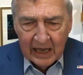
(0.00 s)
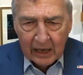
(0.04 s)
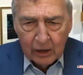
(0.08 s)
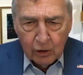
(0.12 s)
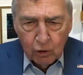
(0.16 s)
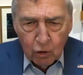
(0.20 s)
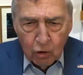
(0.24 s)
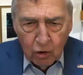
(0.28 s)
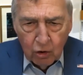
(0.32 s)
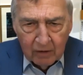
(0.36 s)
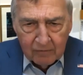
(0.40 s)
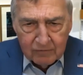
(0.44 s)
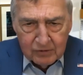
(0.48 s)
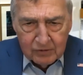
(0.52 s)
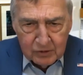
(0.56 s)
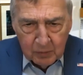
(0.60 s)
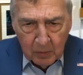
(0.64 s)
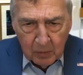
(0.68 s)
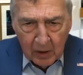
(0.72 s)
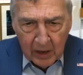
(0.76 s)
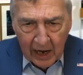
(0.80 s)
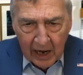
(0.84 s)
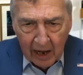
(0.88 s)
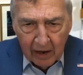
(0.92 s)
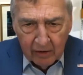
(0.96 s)
that could have
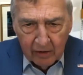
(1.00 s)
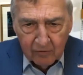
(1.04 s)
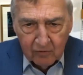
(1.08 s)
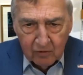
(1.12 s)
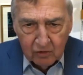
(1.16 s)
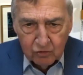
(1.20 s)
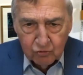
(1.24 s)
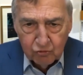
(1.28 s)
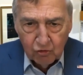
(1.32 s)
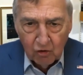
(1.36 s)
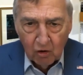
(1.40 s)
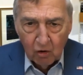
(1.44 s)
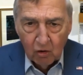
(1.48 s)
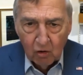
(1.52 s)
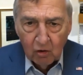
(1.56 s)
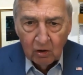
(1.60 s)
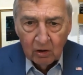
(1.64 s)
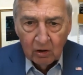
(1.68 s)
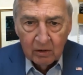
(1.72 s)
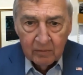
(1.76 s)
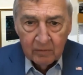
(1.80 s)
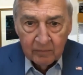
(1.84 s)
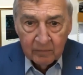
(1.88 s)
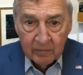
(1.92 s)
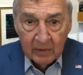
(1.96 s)
spun out of control
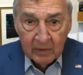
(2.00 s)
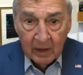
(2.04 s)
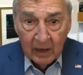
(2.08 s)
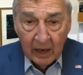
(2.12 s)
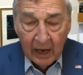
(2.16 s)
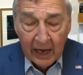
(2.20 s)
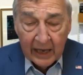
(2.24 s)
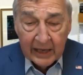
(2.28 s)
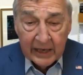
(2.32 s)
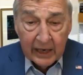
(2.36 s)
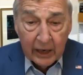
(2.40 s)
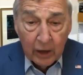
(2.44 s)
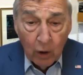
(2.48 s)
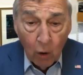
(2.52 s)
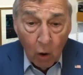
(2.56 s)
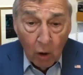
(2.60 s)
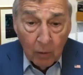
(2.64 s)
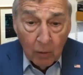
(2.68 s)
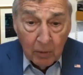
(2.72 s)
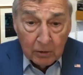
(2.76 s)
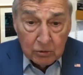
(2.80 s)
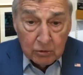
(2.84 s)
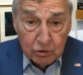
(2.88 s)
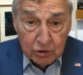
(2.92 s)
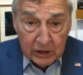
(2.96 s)
and that
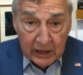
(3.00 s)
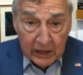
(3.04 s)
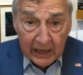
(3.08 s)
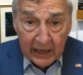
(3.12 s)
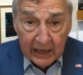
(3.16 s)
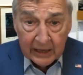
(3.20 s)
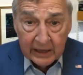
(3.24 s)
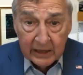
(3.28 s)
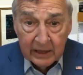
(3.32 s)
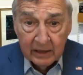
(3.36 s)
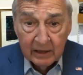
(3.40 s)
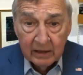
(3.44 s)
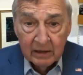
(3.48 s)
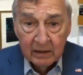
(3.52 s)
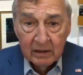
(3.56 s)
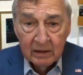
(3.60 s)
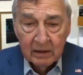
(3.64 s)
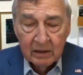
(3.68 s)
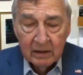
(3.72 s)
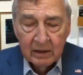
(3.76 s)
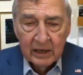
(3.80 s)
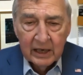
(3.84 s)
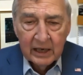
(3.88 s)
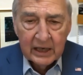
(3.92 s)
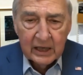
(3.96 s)
almost did
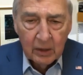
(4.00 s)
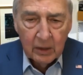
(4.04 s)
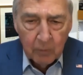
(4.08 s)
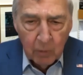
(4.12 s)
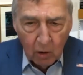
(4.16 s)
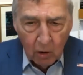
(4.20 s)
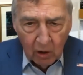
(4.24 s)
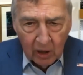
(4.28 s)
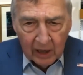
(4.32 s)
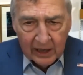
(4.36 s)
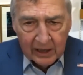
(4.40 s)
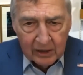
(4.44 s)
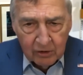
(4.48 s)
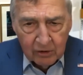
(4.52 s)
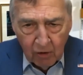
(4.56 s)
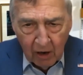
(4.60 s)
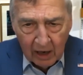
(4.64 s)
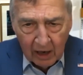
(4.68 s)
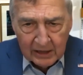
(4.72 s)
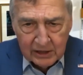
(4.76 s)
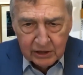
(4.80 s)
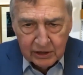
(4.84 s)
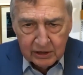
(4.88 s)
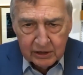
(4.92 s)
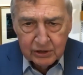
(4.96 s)
in the Berlin
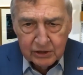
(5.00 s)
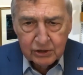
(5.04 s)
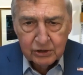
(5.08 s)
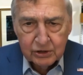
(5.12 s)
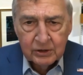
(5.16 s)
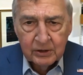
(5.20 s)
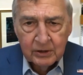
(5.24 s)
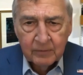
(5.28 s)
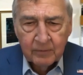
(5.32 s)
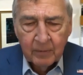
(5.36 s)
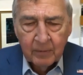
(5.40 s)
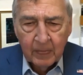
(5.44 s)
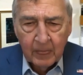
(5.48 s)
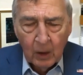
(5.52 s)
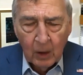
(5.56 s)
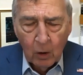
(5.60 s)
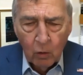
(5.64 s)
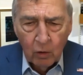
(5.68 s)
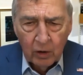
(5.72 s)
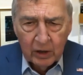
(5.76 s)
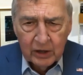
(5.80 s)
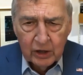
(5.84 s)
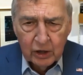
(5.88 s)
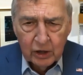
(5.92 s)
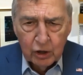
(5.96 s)
crisis
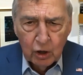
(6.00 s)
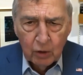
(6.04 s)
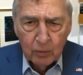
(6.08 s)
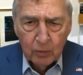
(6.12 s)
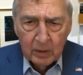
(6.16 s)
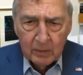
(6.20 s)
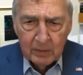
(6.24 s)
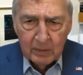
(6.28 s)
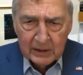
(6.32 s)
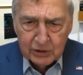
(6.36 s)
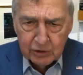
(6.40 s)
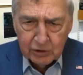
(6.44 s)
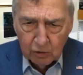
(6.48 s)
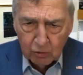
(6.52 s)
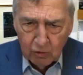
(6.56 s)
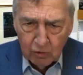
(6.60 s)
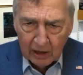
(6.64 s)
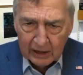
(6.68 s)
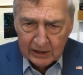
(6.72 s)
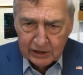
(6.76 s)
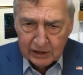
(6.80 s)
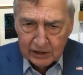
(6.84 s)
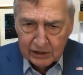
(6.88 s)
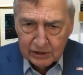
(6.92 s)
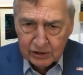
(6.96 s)
or in the Cuban Missile
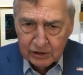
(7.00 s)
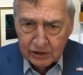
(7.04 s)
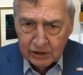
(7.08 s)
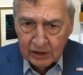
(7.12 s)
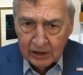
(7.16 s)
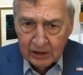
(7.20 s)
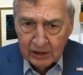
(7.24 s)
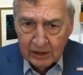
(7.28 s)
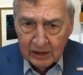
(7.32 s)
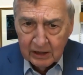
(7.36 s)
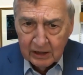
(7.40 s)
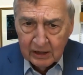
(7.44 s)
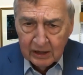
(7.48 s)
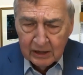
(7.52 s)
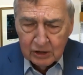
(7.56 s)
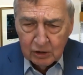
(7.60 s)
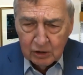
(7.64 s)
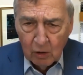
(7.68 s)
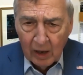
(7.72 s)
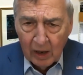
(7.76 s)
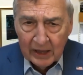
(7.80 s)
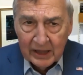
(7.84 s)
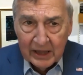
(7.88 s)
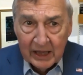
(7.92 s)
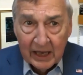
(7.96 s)
Crisis.
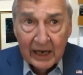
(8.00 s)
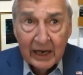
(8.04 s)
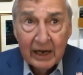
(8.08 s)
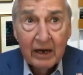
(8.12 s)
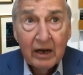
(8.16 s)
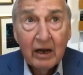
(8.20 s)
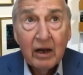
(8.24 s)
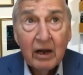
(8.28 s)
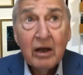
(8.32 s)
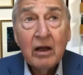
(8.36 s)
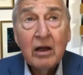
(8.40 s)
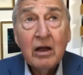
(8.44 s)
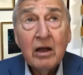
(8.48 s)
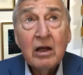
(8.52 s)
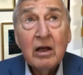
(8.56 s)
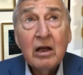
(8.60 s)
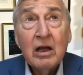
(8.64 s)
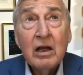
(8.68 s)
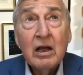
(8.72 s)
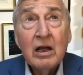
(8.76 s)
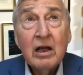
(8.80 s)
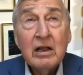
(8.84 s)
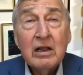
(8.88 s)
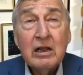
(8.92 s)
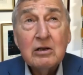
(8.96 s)
So I think
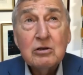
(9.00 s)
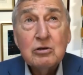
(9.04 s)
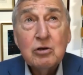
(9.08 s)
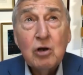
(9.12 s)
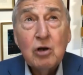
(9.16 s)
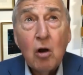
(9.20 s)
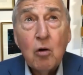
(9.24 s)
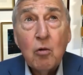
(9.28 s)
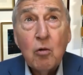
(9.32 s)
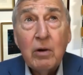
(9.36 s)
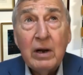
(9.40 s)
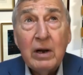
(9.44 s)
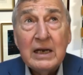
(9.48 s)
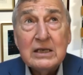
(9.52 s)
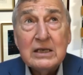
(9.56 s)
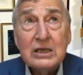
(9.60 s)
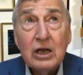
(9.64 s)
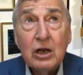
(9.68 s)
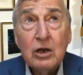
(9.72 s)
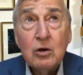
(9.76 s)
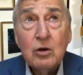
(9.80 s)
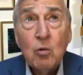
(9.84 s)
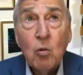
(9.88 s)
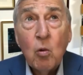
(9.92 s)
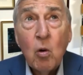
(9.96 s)
there's no
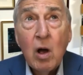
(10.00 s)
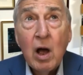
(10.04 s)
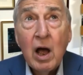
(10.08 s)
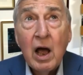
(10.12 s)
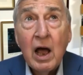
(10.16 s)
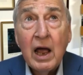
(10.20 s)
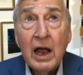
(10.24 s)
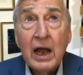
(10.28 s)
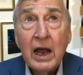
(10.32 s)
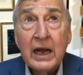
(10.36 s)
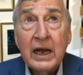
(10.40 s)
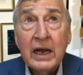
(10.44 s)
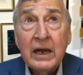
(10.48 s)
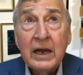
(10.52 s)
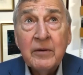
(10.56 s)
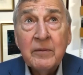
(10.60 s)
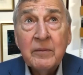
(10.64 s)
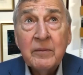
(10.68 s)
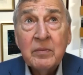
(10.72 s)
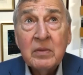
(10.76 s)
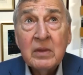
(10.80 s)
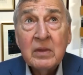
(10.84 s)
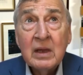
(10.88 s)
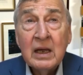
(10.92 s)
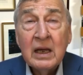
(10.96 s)
reason why
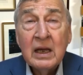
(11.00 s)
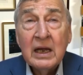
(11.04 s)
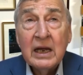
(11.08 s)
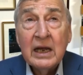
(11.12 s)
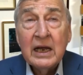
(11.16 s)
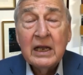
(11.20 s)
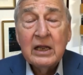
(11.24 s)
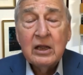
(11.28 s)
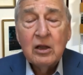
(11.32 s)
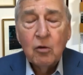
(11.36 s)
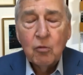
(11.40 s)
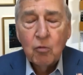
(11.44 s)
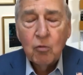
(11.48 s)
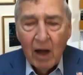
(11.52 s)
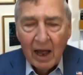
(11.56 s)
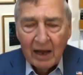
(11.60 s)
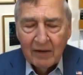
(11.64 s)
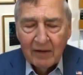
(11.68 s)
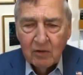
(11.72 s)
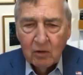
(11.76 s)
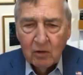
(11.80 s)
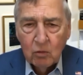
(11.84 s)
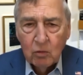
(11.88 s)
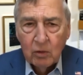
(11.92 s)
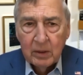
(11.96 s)
in the
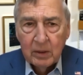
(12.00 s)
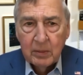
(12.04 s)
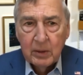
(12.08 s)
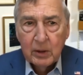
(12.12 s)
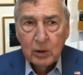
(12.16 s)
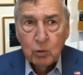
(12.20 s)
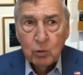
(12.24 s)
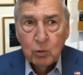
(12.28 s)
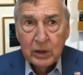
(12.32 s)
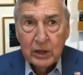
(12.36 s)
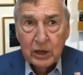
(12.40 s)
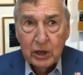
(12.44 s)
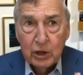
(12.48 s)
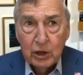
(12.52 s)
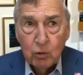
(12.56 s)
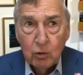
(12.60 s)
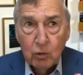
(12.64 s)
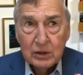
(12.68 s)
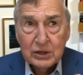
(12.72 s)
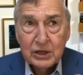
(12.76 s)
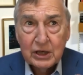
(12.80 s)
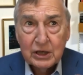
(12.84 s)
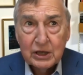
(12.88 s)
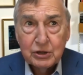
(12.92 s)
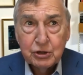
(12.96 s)
rivalry between the
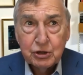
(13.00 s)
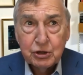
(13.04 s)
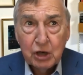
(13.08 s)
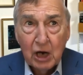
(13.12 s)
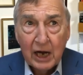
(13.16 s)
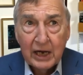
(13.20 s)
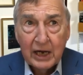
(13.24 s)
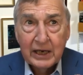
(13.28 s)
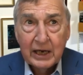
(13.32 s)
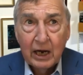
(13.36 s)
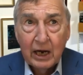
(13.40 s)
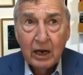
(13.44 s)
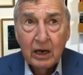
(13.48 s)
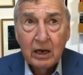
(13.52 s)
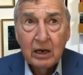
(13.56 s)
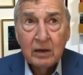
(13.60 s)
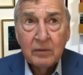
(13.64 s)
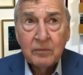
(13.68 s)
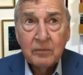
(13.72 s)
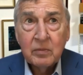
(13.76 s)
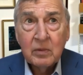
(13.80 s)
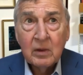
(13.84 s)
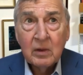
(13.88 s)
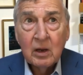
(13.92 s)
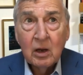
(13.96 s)
US and China,
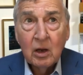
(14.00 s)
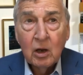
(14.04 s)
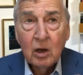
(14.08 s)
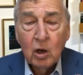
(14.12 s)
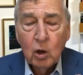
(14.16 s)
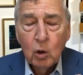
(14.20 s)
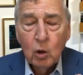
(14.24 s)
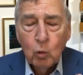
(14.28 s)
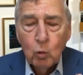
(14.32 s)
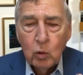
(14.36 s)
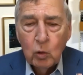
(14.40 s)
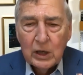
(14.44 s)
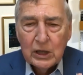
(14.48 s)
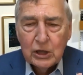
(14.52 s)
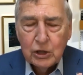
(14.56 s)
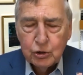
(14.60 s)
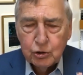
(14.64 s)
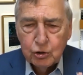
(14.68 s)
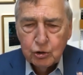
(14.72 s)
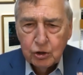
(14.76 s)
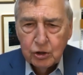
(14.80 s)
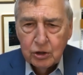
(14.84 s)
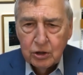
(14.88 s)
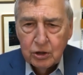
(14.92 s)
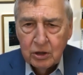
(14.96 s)
we
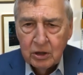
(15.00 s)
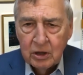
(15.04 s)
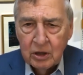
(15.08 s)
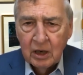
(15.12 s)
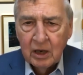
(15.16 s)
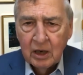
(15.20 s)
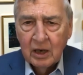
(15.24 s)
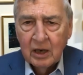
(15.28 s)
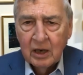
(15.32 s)
shouldn't